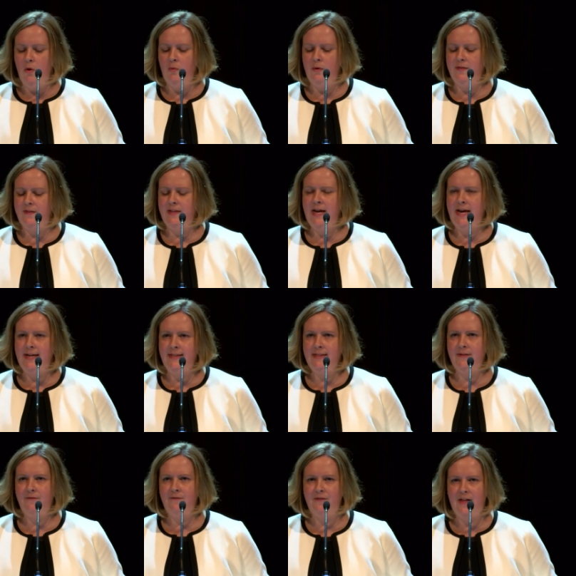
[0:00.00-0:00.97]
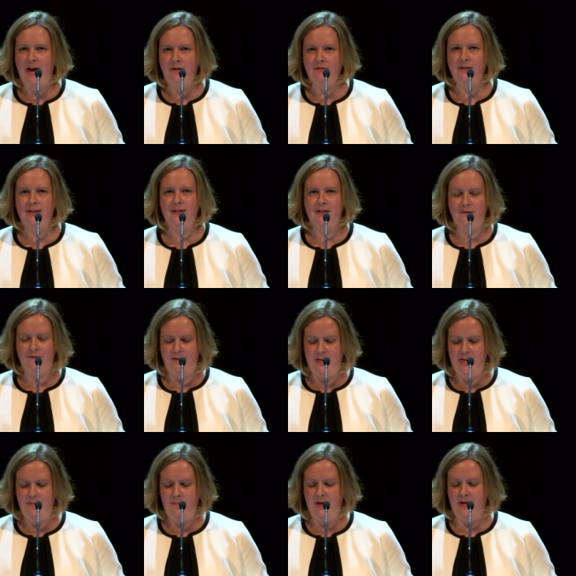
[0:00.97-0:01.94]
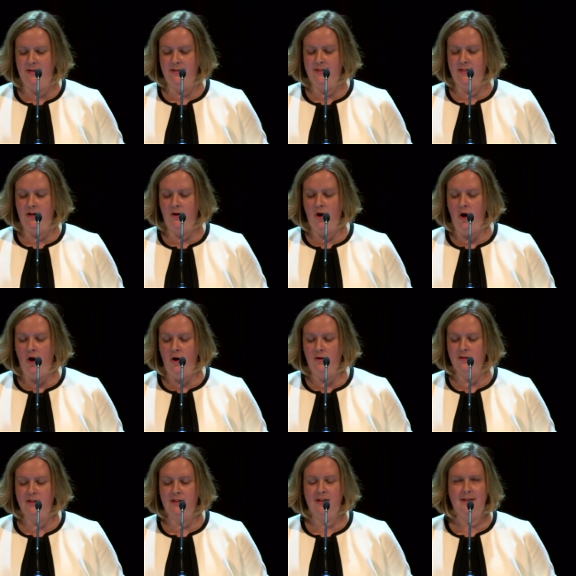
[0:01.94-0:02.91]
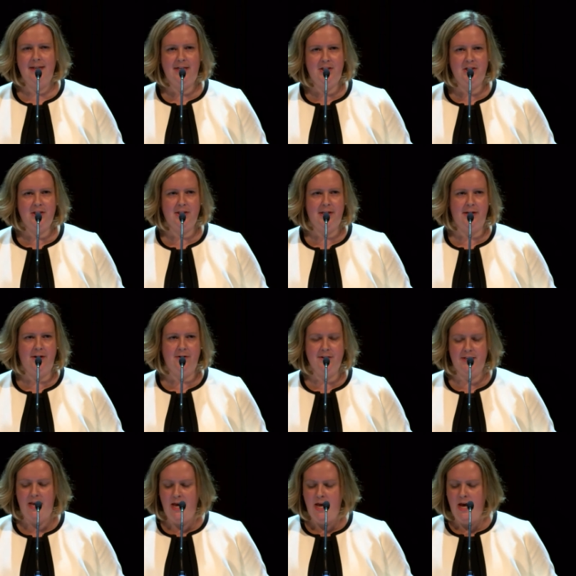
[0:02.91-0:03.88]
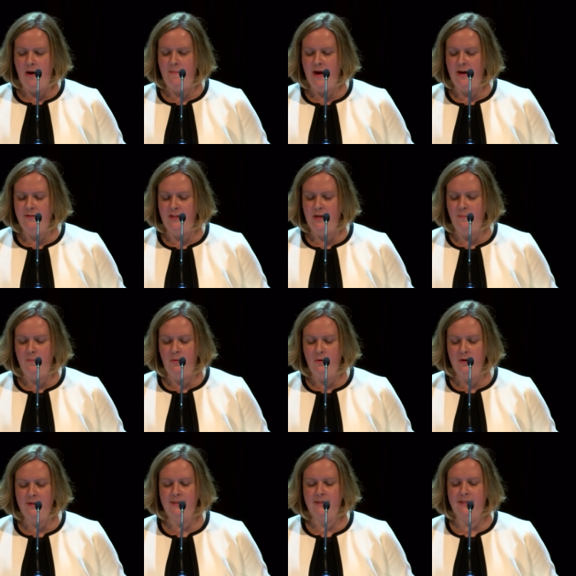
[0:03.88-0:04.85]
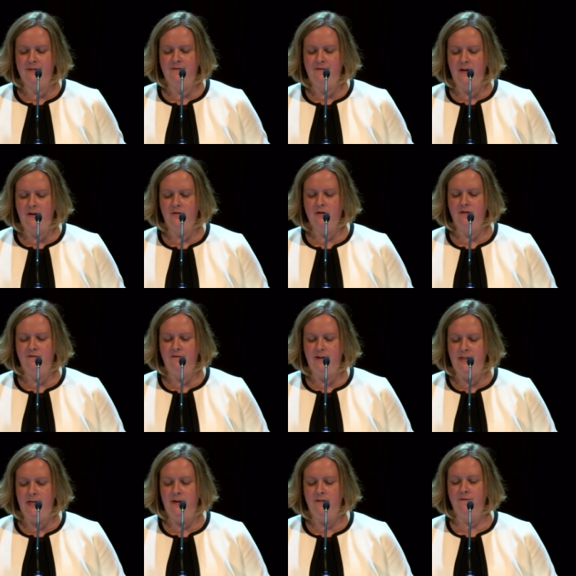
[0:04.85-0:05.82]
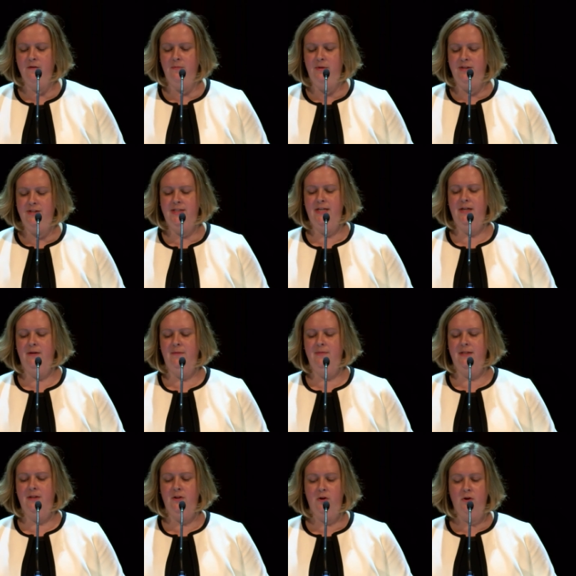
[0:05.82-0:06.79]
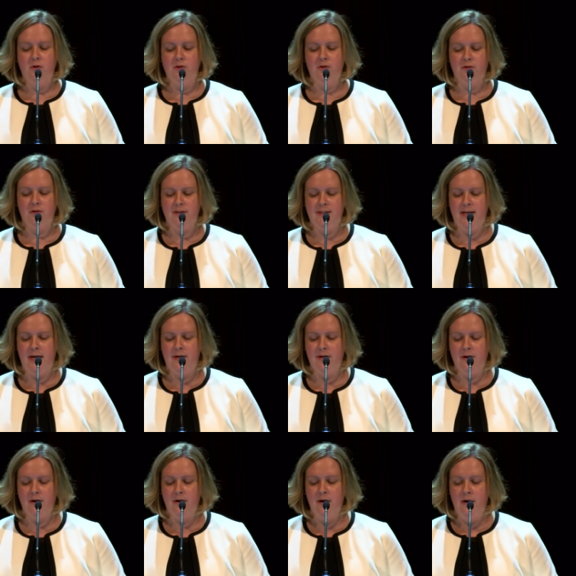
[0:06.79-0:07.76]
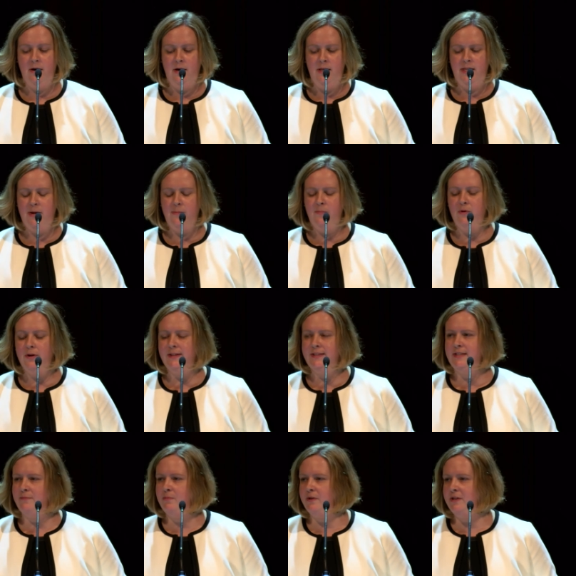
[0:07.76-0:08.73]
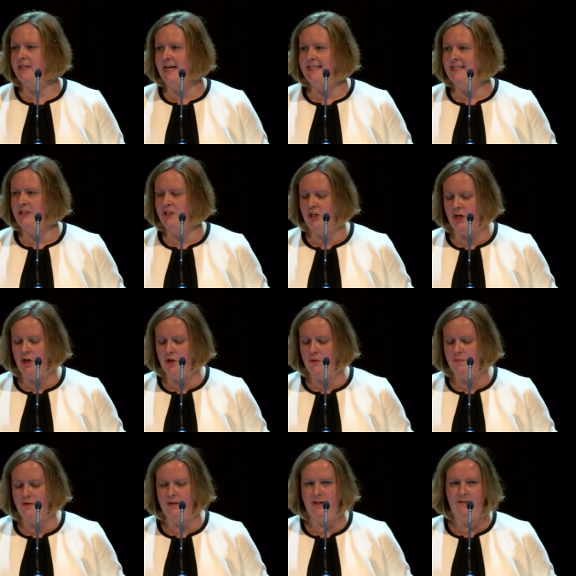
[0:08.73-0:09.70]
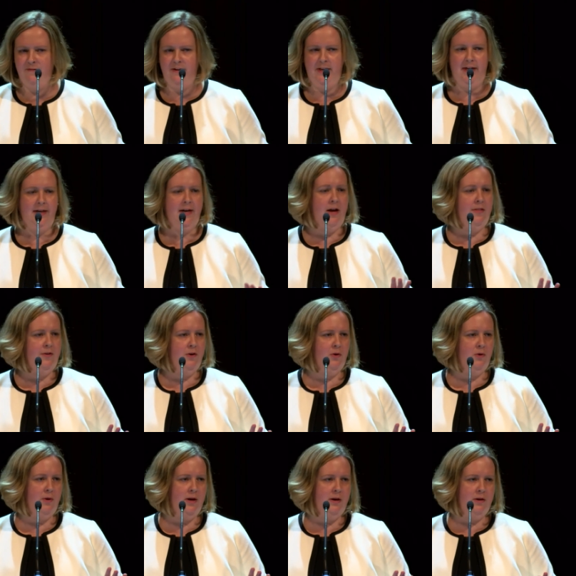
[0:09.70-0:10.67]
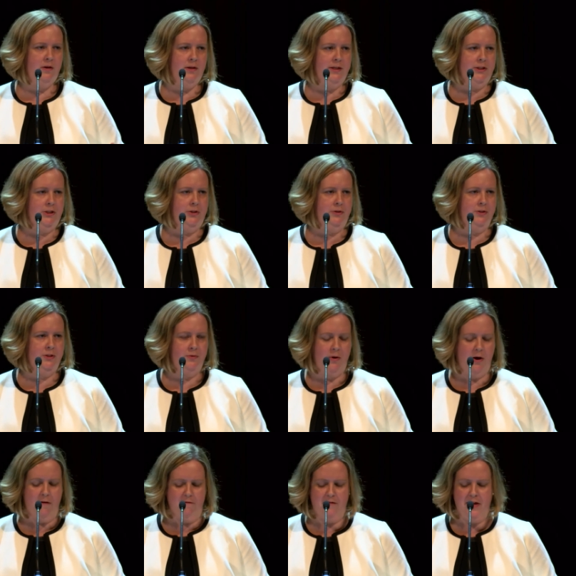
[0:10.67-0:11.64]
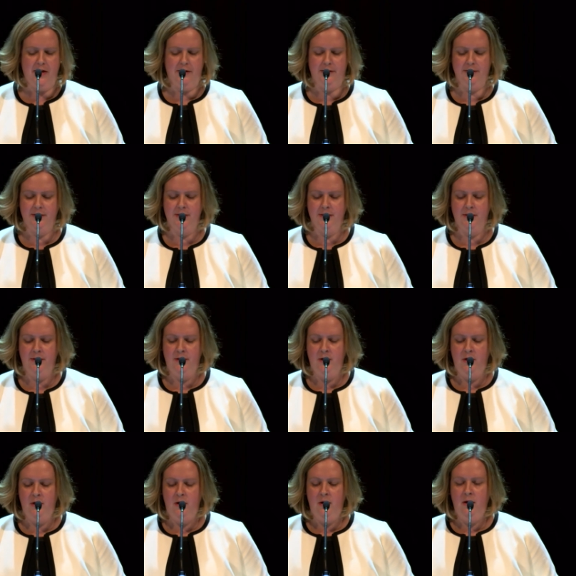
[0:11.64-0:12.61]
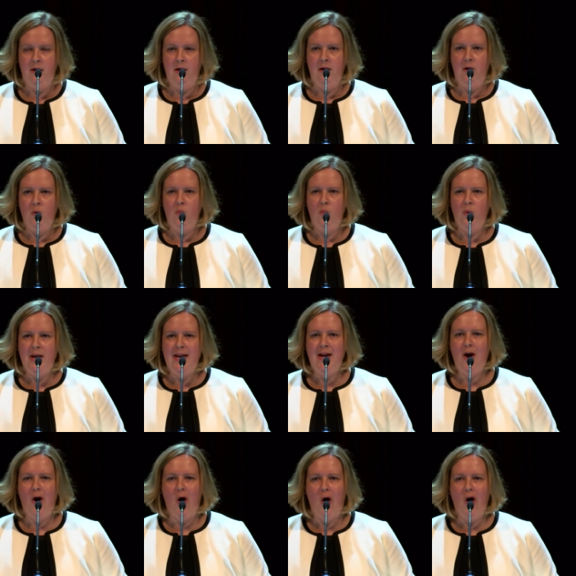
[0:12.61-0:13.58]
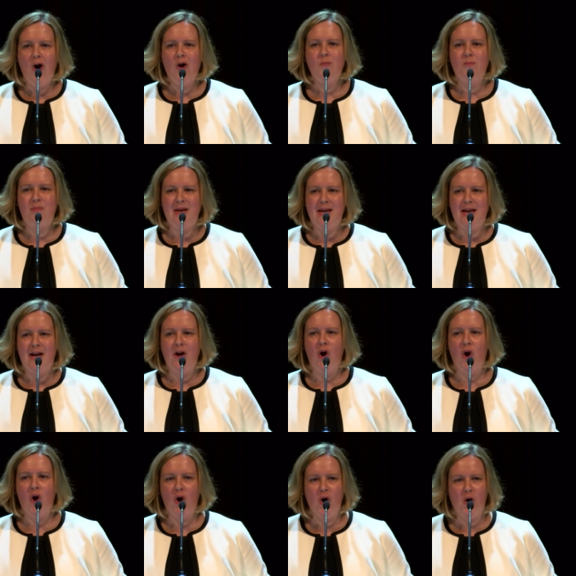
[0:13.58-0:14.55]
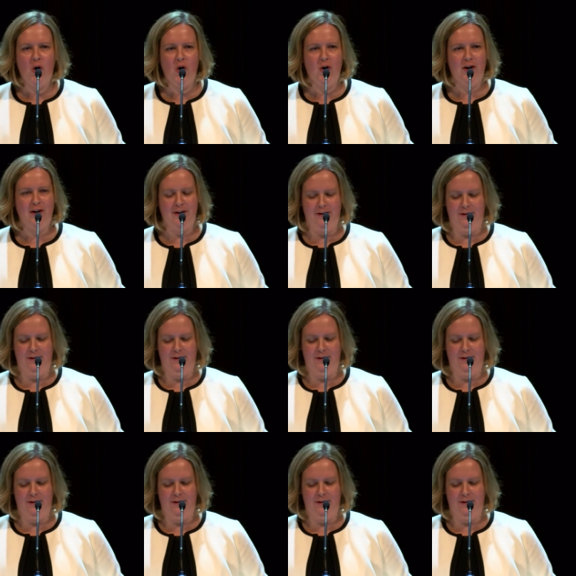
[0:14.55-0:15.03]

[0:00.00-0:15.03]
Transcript: with tens of thousands of emails and calls to legislators about the importance of federal funding for museums and the cultural sector, the importance of protecting charitable giving, and other critical issues to our field. We are being heard.